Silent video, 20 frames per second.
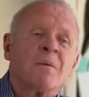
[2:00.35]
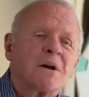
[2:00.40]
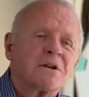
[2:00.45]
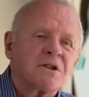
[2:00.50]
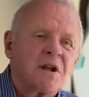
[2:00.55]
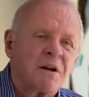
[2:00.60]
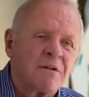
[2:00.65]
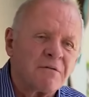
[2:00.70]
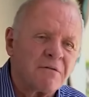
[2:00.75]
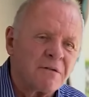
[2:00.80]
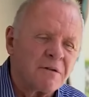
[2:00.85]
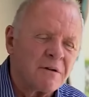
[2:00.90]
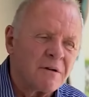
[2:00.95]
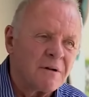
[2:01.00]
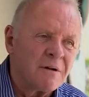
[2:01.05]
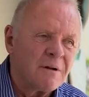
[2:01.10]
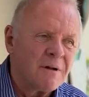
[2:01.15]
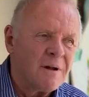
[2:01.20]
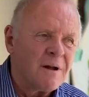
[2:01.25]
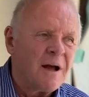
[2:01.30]
myself.
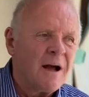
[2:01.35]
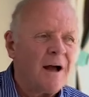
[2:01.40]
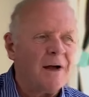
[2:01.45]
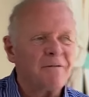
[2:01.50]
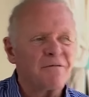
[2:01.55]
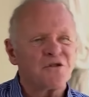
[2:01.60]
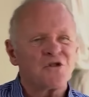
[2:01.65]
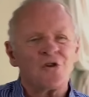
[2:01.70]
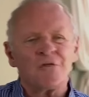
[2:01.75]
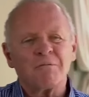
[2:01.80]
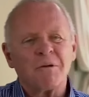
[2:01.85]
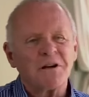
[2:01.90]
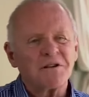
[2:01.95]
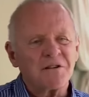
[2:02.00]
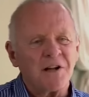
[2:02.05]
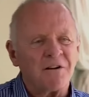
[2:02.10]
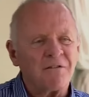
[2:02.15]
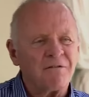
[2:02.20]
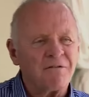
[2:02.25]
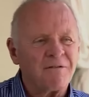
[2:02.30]
I've shown
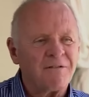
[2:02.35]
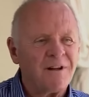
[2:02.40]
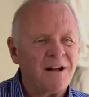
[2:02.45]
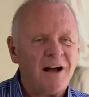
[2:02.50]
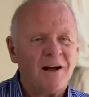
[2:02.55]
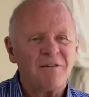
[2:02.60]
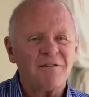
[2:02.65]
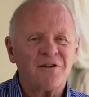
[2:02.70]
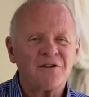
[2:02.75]
myself. I